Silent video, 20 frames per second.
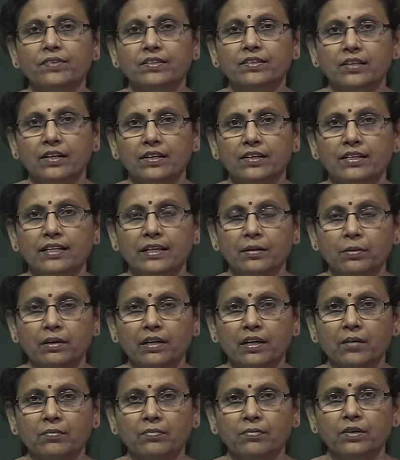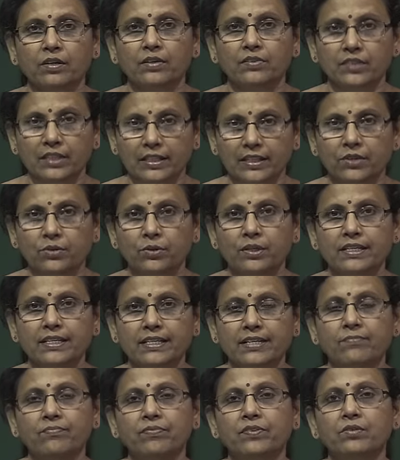certain level of
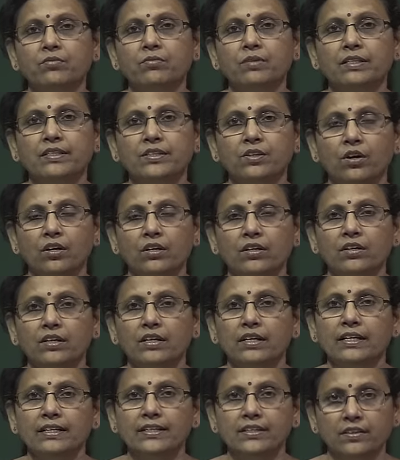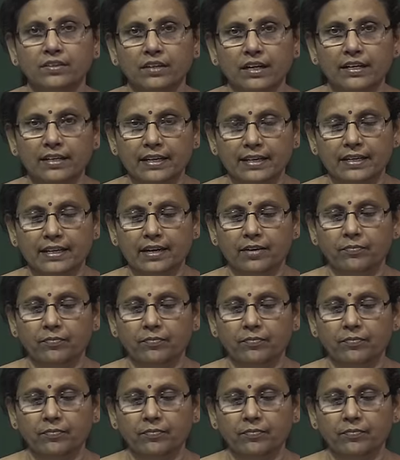security with your internal data.